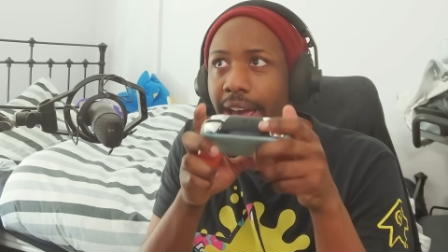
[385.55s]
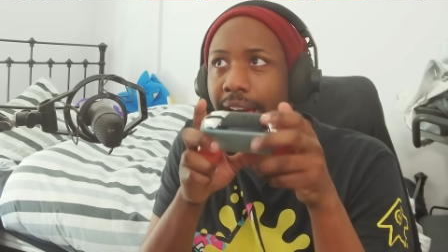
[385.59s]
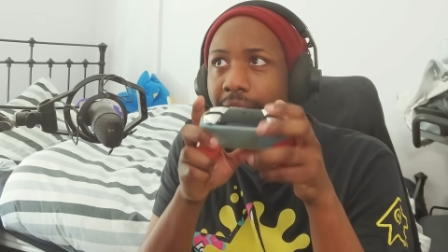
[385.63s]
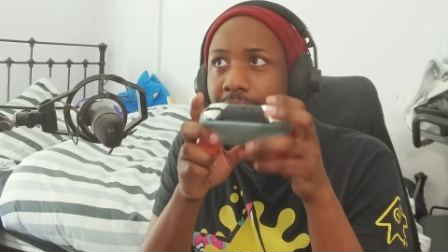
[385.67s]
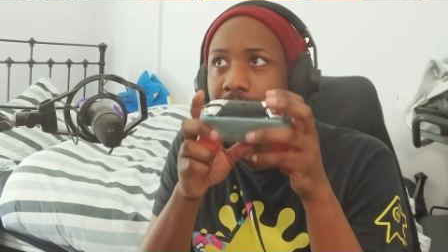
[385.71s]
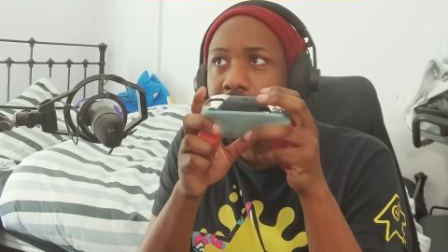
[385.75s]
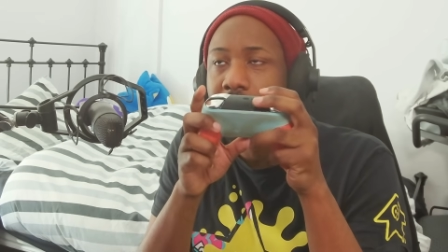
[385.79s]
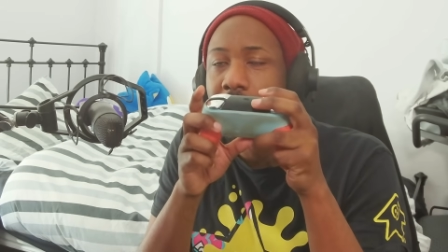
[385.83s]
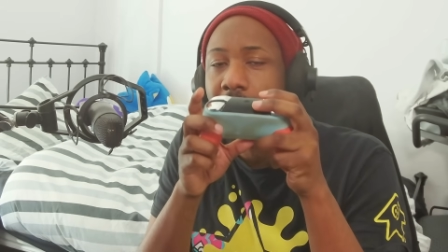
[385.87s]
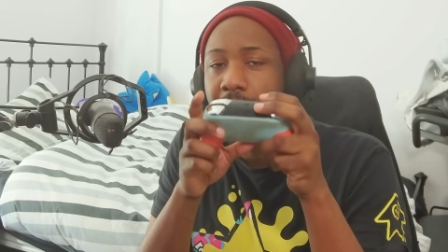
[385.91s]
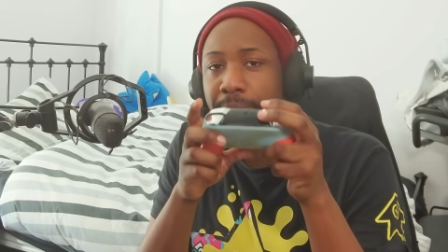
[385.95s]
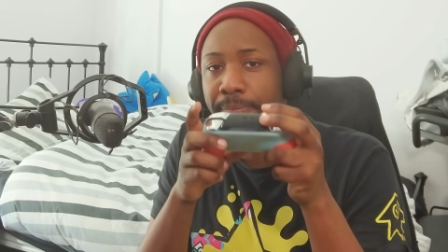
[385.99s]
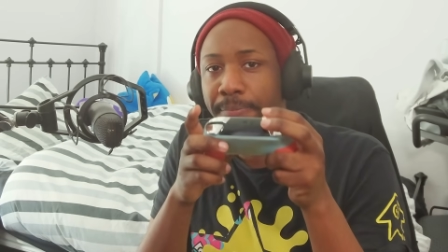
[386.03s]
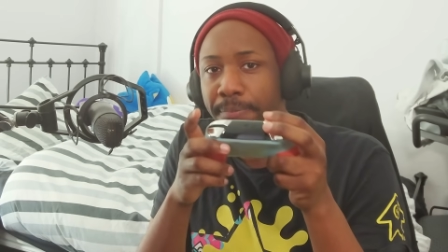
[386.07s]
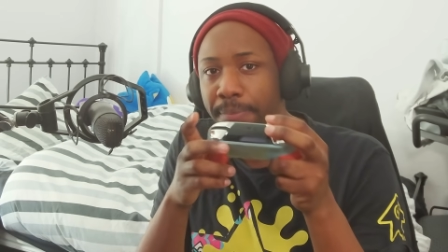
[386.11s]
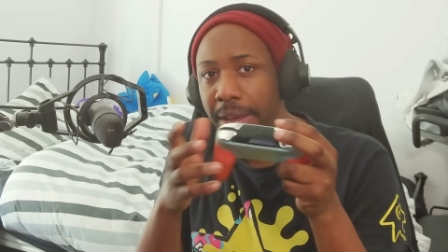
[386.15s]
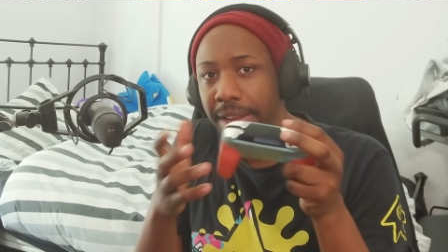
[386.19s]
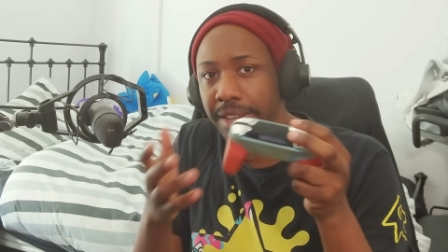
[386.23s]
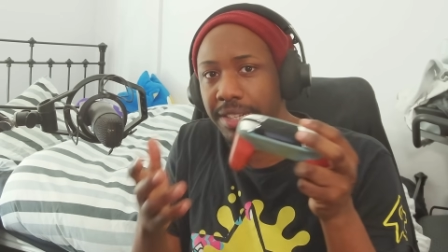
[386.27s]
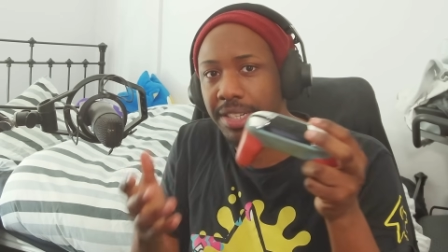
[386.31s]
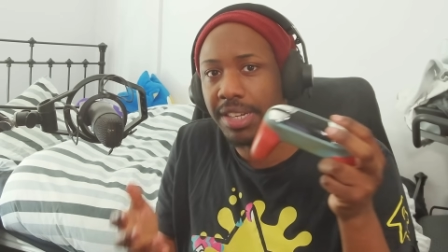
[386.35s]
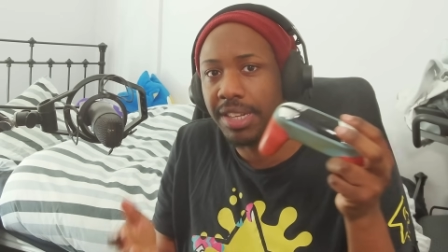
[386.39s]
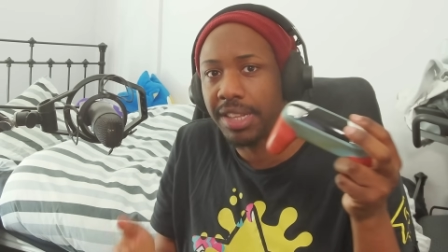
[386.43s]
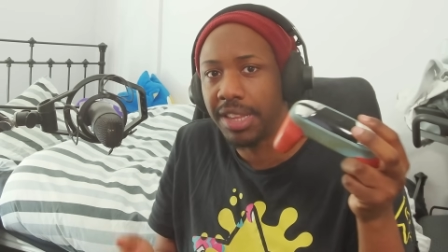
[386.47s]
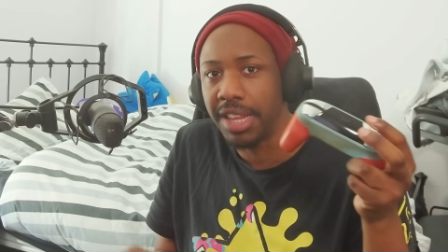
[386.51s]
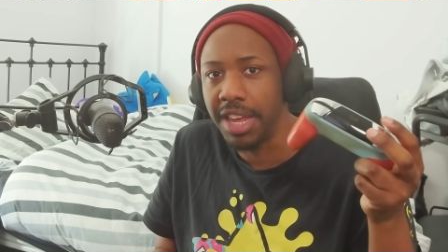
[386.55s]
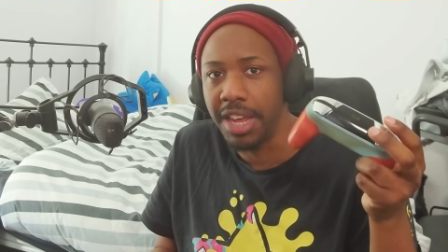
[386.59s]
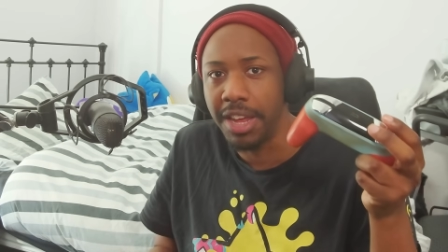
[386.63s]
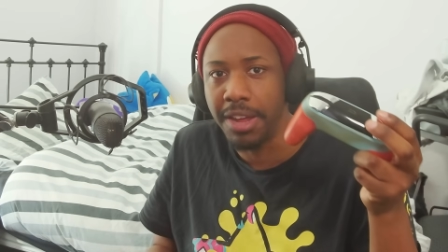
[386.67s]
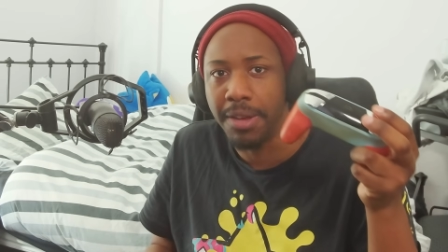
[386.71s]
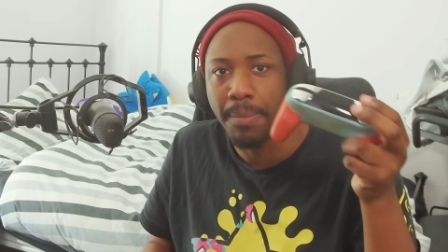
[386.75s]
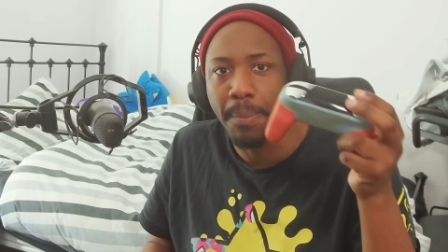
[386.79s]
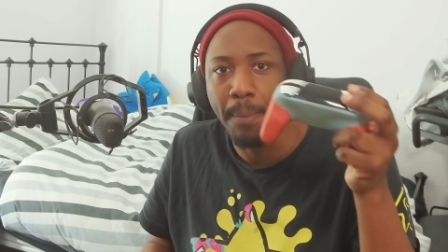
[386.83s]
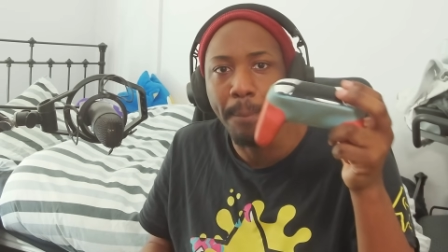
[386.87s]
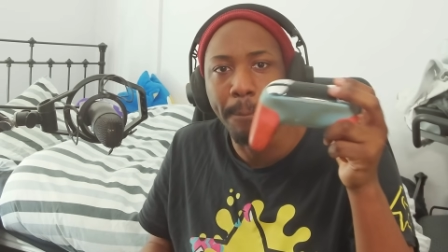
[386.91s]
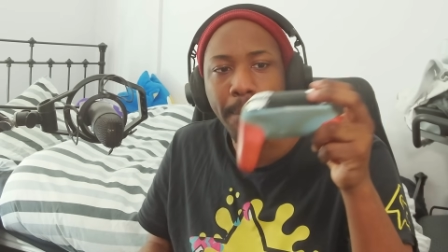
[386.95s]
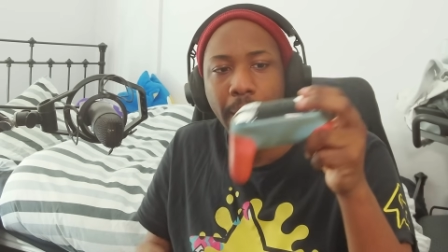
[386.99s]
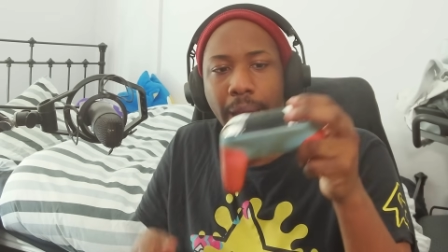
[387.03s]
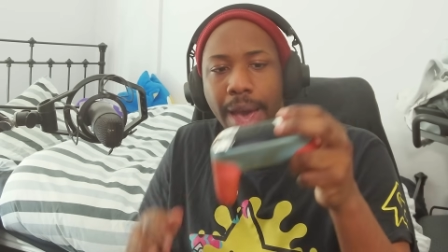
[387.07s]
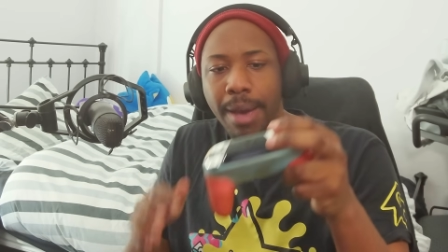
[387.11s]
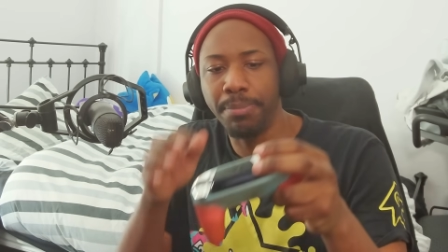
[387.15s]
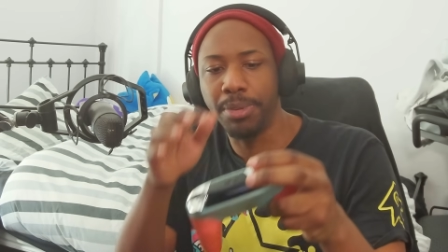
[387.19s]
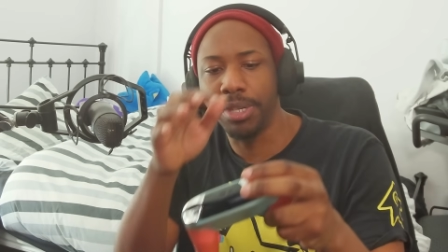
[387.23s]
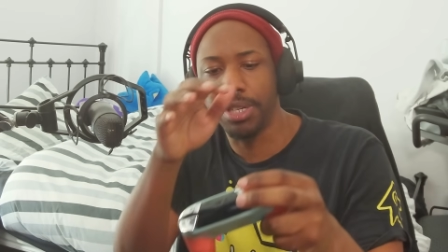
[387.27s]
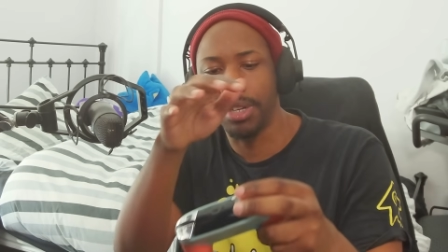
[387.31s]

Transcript: and I basically mapped